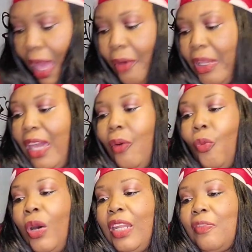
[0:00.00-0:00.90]
I only
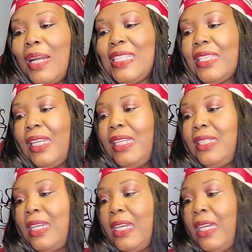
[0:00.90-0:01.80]
have one of my Sunny
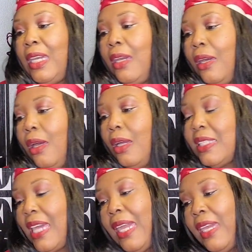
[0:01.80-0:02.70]
D
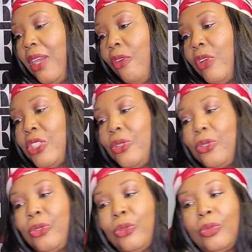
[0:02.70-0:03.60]
Tangy
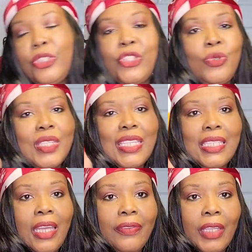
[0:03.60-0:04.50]
Original
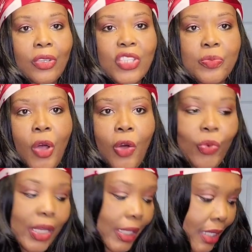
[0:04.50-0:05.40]
juices left, a little
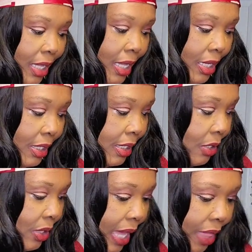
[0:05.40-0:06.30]
small one.
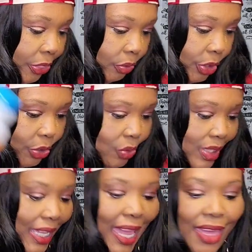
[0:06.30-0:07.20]
So I got through
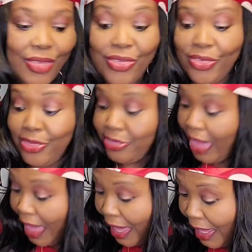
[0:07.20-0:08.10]
using
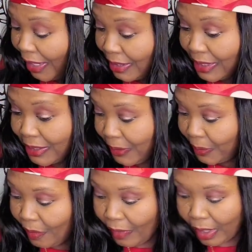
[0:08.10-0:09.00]
that.
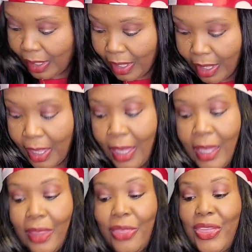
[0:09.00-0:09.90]

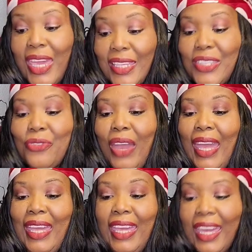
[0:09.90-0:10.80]
This
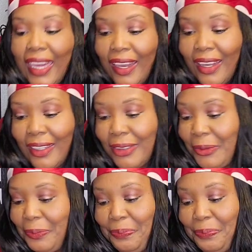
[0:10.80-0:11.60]
right here,